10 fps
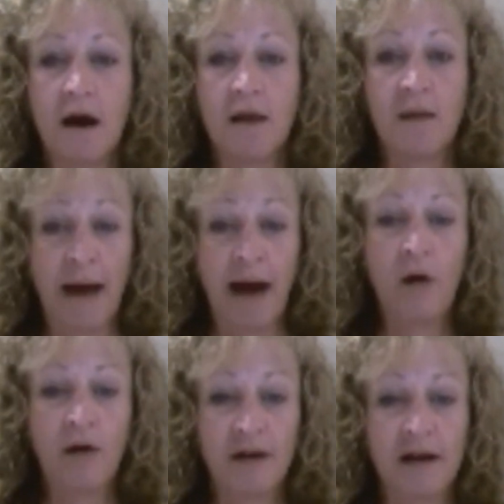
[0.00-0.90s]
the
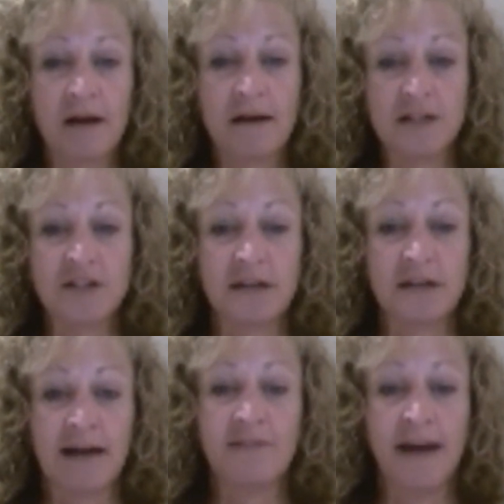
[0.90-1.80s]
power of unconditional
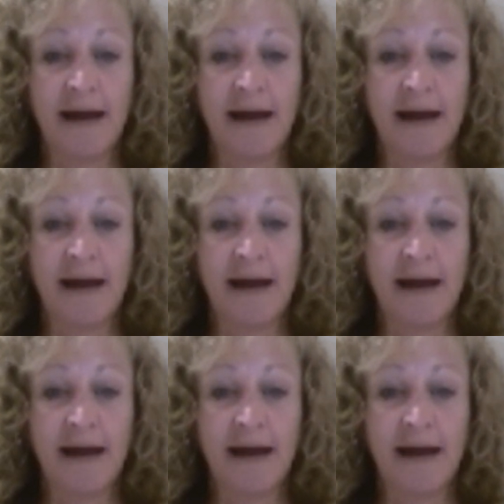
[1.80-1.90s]
love,